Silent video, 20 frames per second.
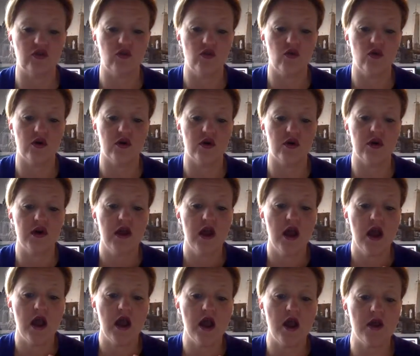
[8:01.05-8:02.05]
or
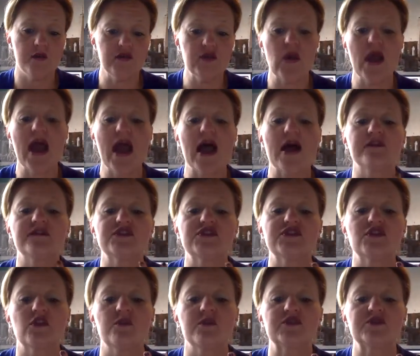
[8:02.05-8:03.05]
"You have
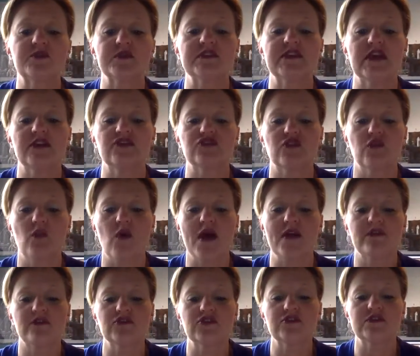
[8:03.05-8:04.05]
so much potential. Why
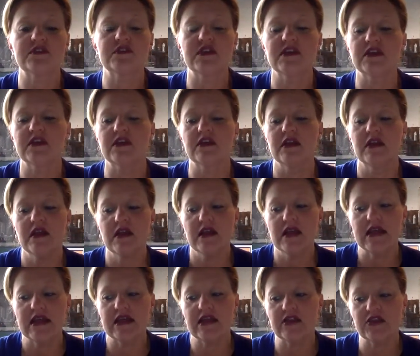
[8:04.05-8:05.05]
don't you see it
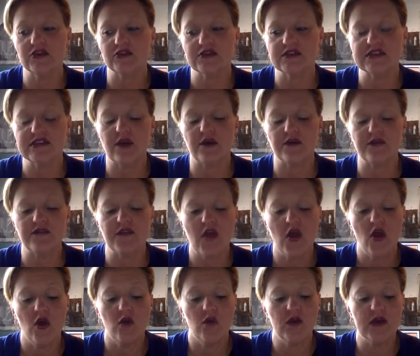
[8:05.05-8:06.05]
in yourself?"
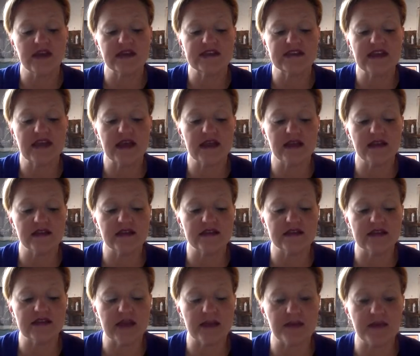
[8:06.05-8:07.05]
What he said is
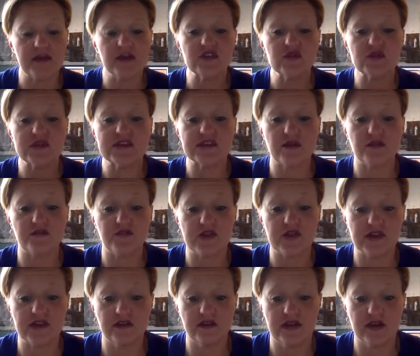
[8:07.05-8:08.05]
that because we
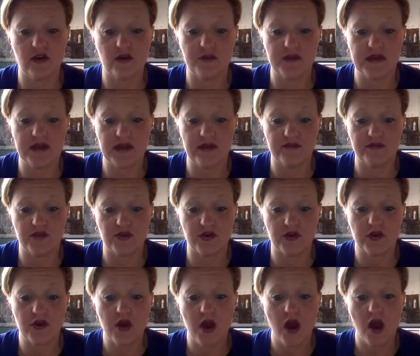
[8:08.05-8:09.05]
self-regulate our
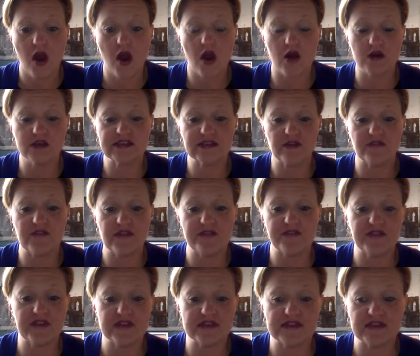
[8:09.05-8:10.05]
behavior, our
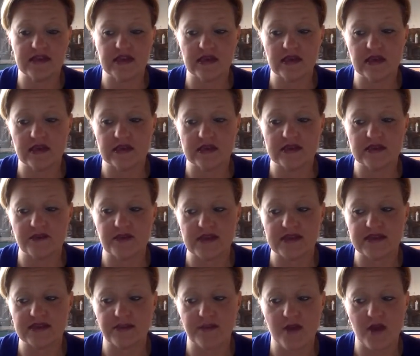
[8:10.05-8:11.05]
self-efficacy is
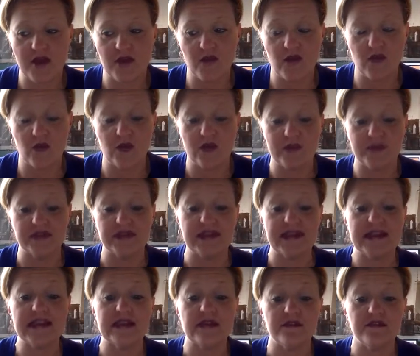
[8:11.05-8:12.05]
based upon what we
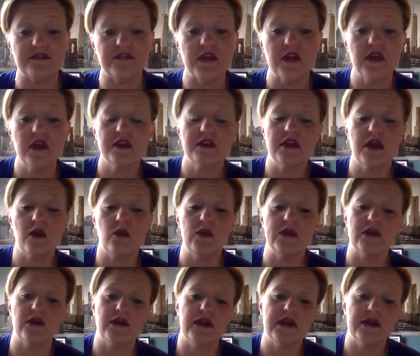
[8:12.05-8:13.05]
believe that
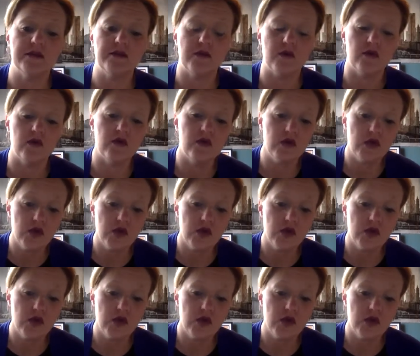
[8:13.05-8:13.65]
we are able